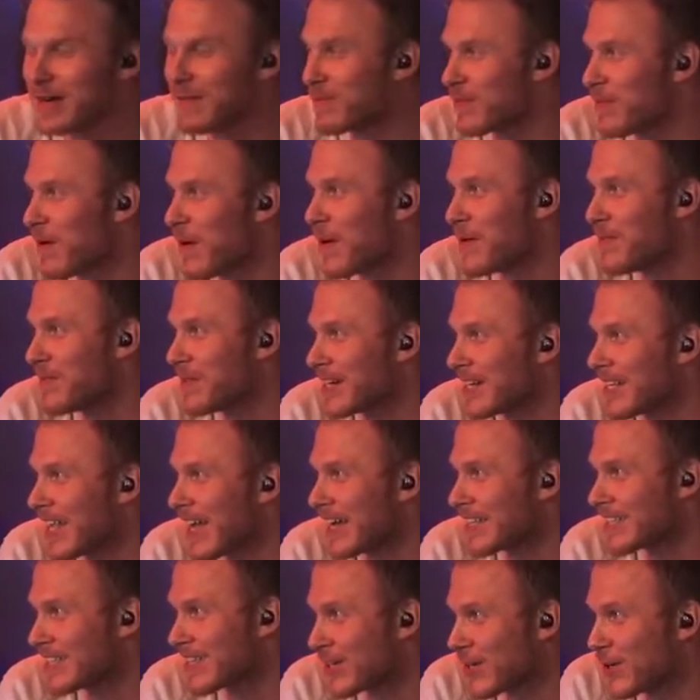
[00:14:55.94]
promote a bit of
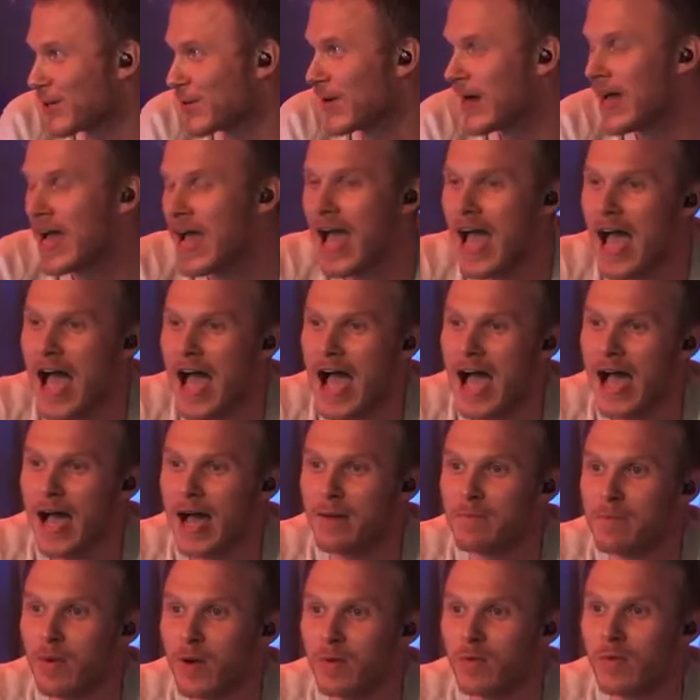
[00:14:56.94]
that too.
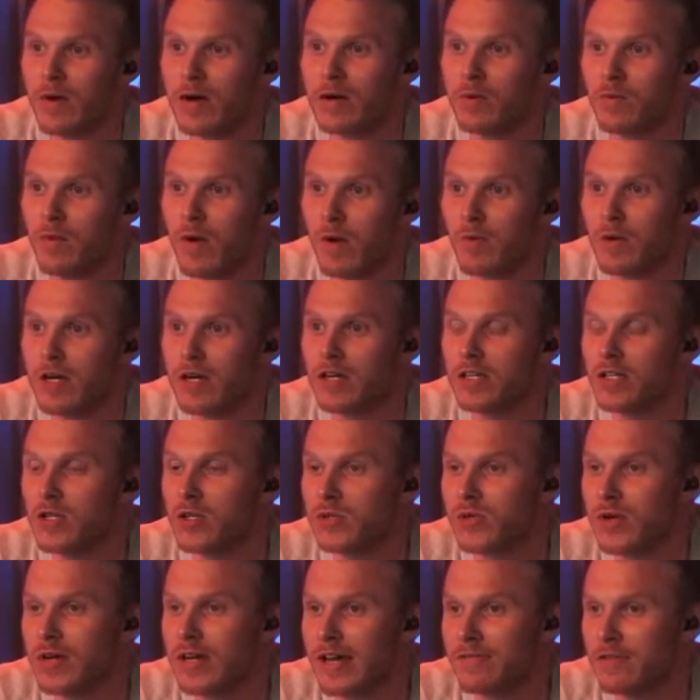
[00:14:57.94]
Um, but we're, what we're going to do
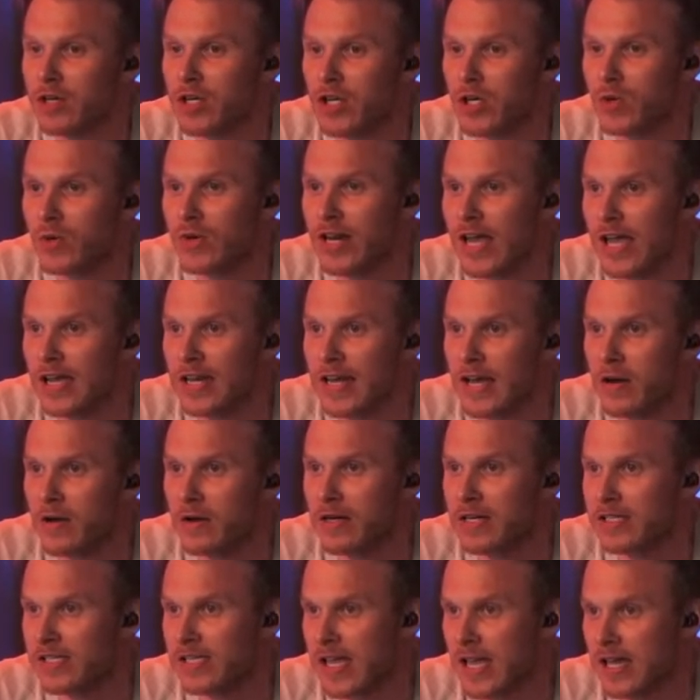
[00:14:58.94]
is we're going to have a Q&A now
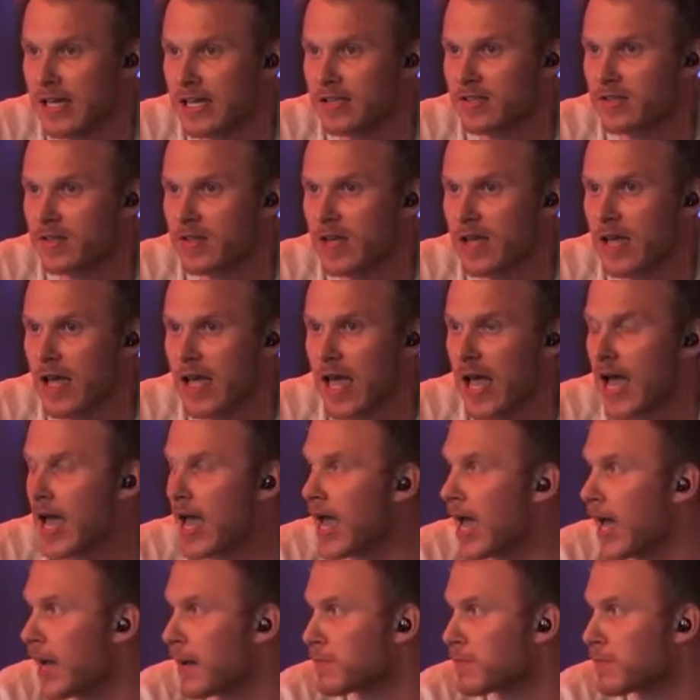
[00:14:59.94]
in a second. Um,